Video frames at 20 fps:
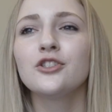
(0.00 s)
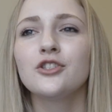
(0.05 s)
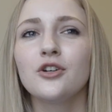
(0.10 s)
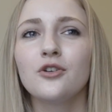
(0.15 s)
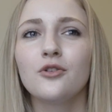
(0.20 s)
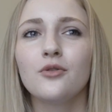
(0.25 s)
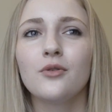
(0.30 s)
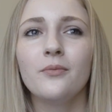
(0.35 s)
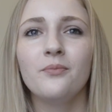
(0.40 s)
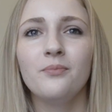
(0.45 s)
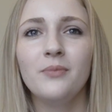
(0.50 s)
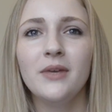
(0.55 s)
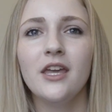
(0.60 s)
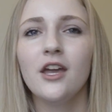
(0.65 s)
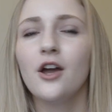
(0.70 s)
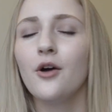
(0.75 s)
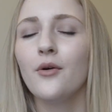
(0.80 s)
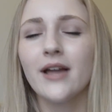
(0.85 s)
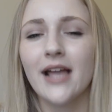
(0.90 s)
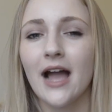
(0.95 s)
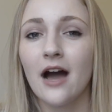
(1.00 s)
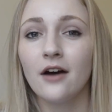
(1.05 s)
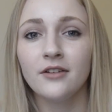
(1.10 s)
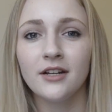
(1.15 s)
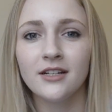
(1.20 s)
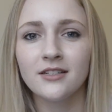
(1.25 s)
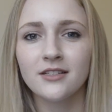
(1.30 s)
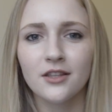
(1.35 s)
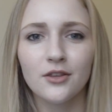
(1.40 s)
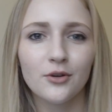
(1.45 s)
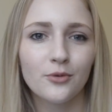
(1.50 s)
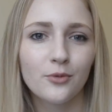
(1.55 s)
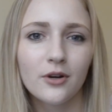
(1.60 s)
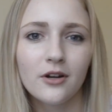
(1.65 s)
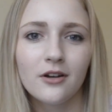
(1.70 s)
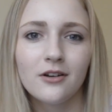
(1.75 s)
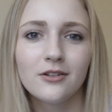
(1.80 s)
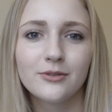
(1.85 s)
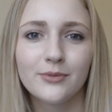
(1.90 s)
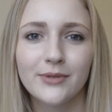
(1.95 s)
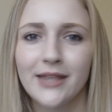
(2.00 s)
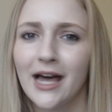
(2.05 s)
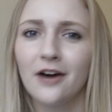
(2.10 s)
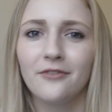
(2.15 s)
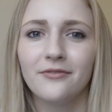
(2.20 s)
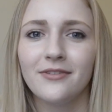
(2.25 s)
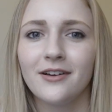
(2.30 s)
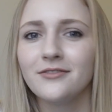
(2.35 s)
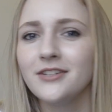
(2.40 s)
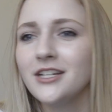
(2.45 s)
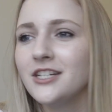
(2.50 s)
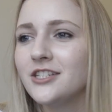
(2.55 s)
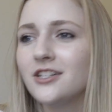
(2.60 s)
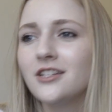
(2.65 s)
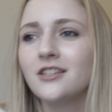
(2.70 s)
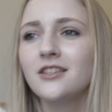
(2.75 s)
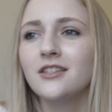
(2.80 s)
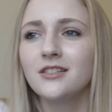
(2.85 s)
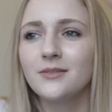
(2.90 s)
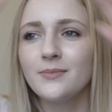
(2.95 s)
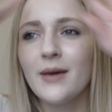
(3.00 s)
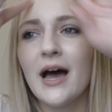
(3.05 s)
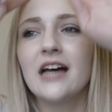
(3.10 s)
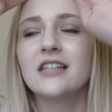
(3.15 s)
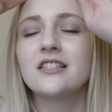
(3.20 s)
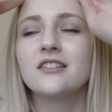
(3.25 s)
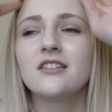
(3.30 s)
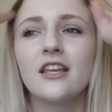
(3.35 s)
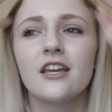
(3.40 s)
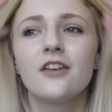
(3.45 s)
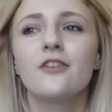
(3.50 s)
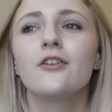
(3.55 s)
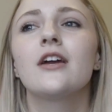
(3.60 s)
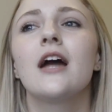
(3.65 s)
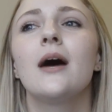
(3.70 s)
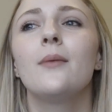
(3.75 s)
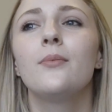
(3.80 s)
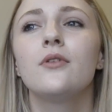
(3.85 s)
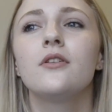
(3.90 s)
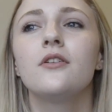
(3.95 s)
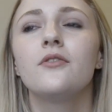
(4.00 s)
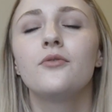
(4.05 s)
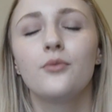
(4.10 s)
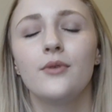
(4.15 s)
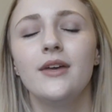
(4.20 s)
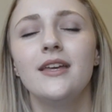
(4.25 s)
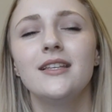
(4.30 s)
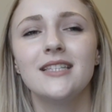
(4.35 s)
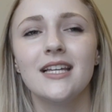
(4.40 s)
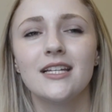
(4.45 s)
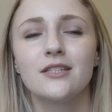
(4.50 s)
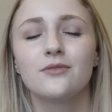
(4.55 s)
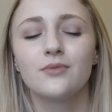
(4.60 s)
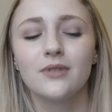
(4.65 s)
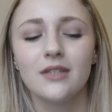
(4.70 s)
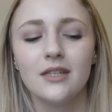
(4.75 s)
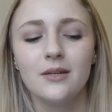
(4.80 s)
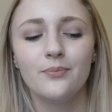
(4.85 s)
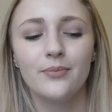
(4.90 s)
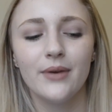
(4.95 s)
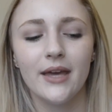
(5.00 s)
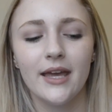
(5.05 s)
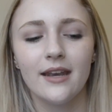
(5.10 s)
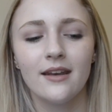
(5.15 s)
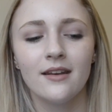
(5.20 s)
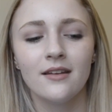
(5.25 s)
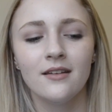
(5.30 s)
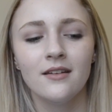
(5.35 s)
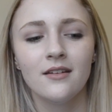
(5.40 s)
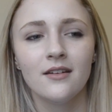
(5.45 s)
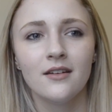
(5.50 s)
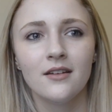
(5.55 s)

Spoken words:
So me going out into the world without foundation this past like couple of weeks has really been